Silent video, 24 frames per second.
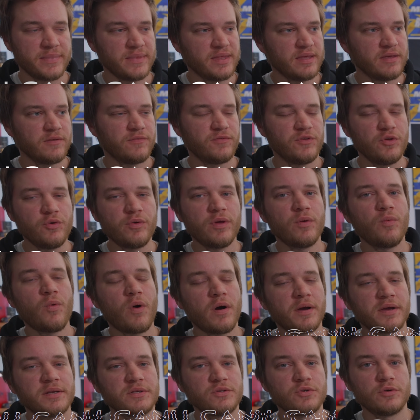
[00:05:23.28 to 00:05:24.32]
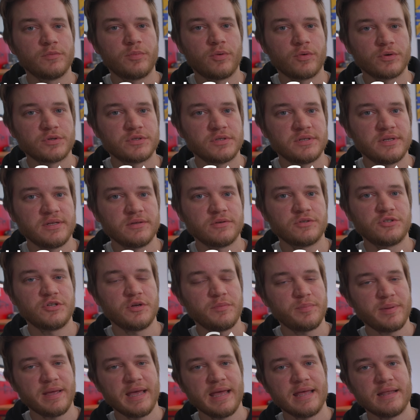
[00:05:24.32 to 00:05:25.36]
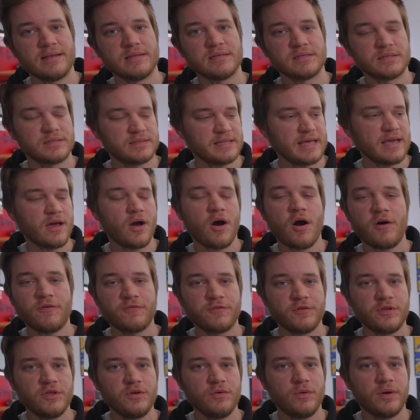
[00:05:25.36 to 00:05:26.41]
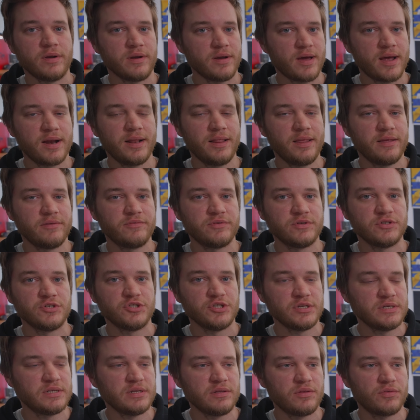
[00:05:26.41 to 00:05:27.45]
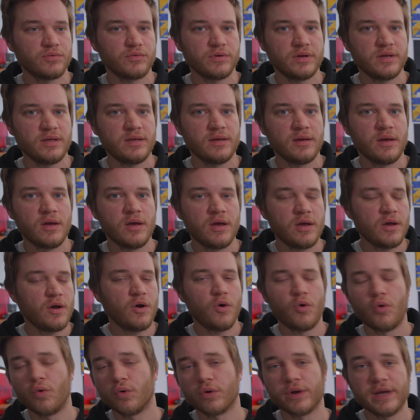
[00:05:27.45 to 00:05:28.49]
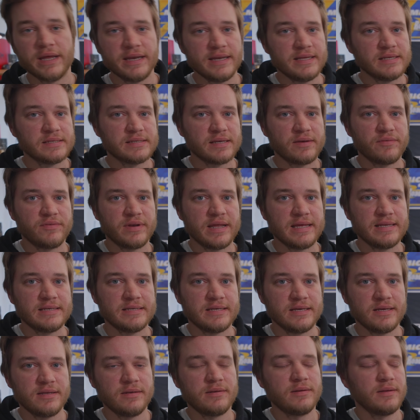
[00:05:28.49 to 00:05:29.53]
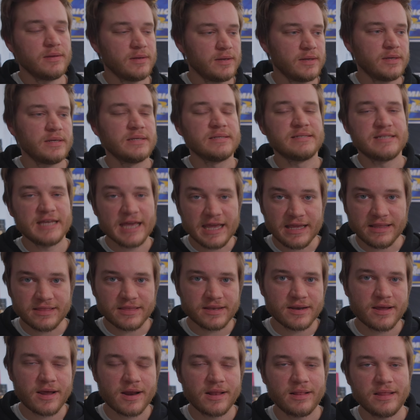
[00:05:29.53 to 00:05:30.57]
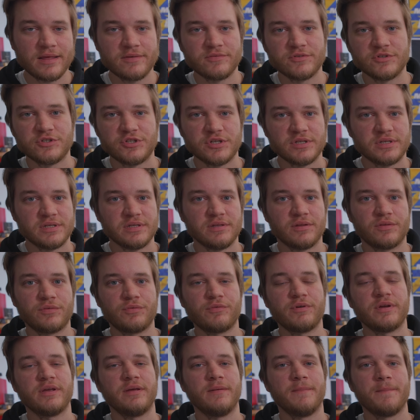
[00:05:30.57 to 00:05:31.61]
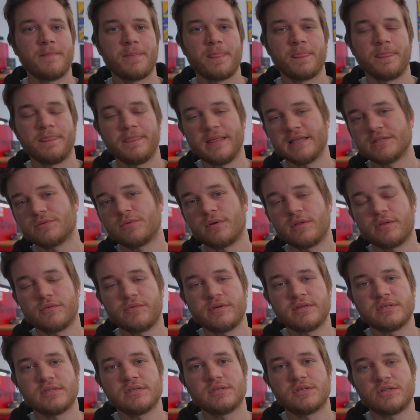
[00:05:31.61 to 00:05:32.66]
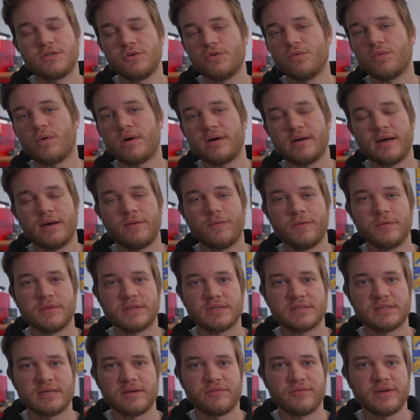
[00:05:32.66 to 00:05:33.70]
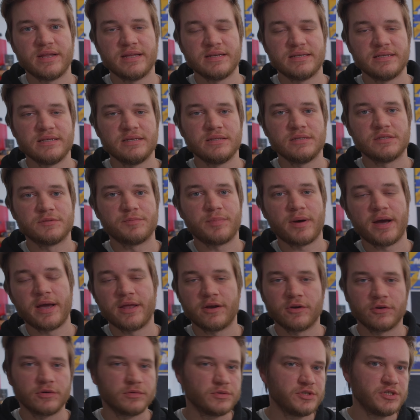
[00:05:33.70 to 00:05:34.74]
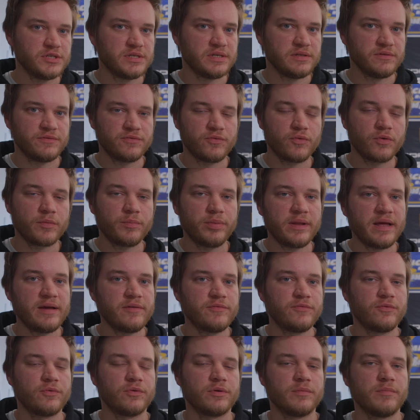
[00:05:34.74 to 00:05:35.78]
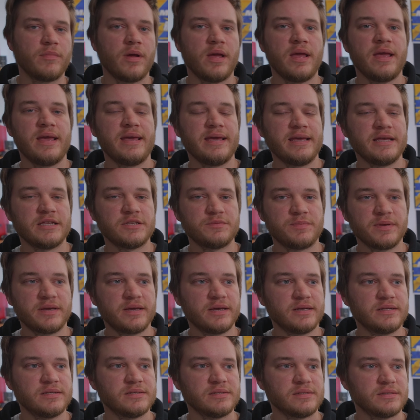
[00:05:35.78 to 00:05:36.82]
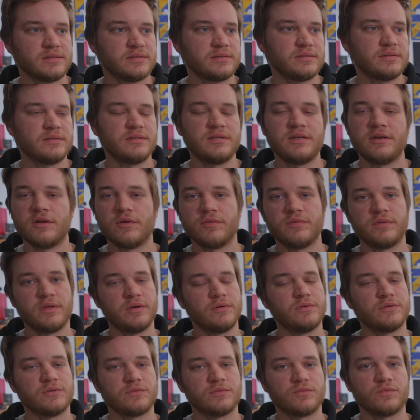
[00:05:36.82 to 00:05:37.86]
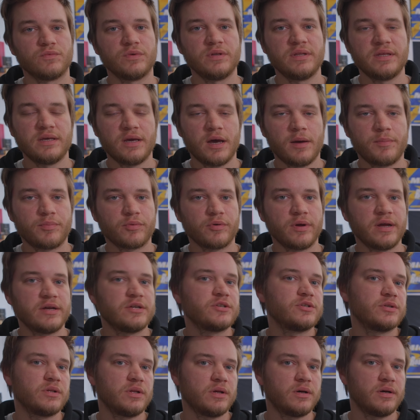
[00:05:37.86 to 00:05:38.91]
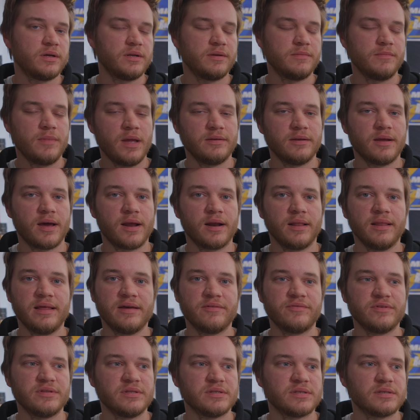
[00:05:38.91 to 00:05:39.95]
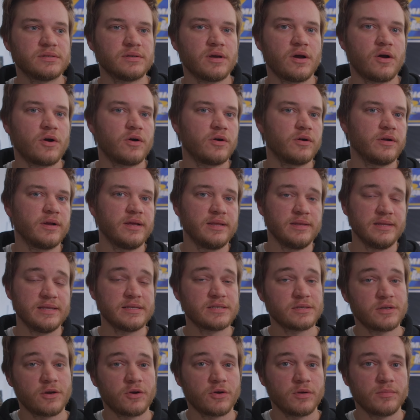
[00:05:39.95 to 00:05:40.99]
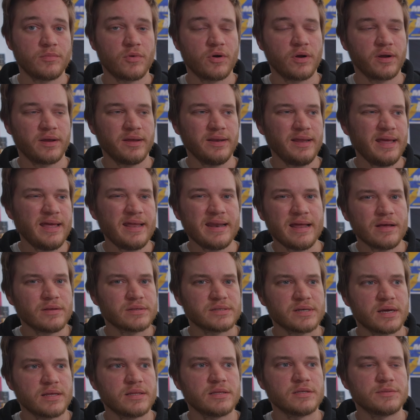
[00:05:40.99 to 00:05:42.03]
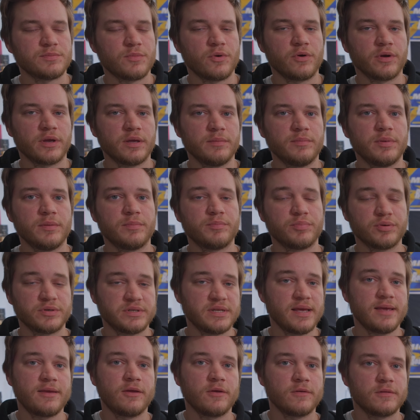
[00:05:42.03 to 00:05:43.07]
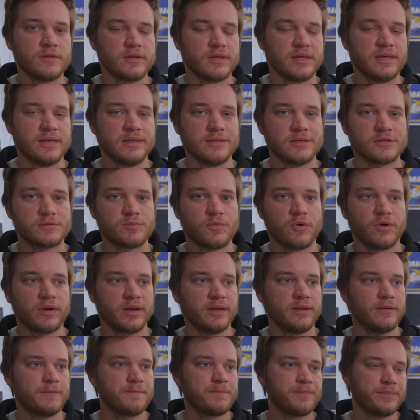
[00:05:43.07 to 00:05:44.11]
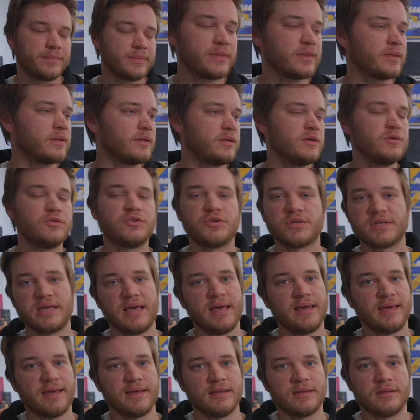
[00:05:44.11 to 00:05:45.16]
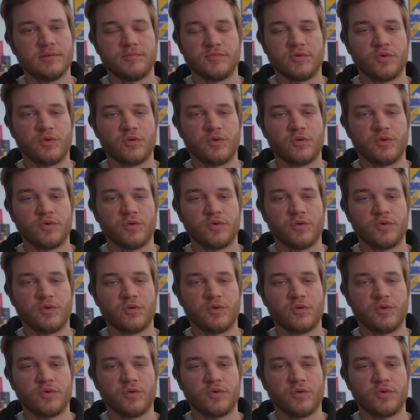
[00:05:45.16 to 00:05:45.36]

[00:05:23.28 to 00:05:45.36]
If you can walk into a Porsche dealership and they offer you a 911 GT3 or any 718, take the 911 GT3. That's one of the reasons too why I went with the 718 Spyder GT4 platform, is because, you know, those really upper echelon 911s are in this current market and outside this market, but particularly in this market, you just can't get them.